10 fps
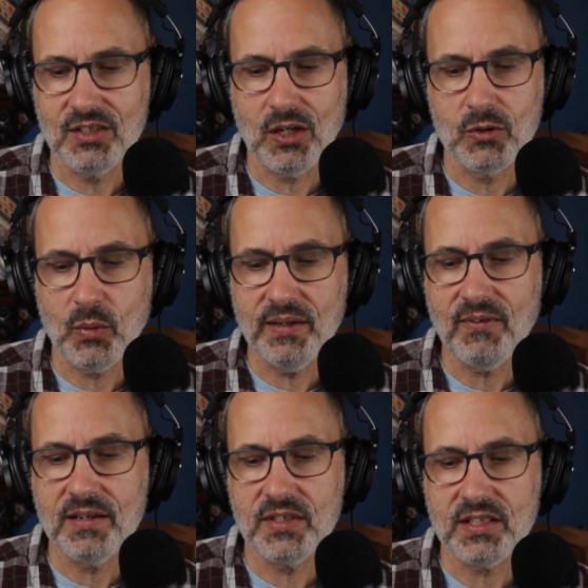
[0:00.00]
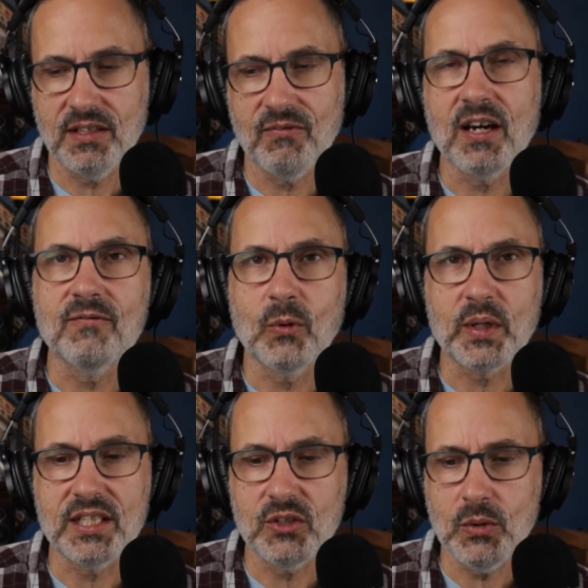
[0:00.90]
So
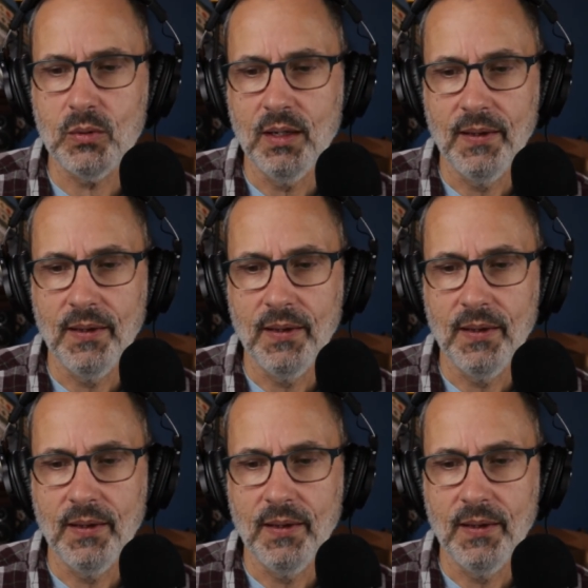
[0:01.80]
$25.65.42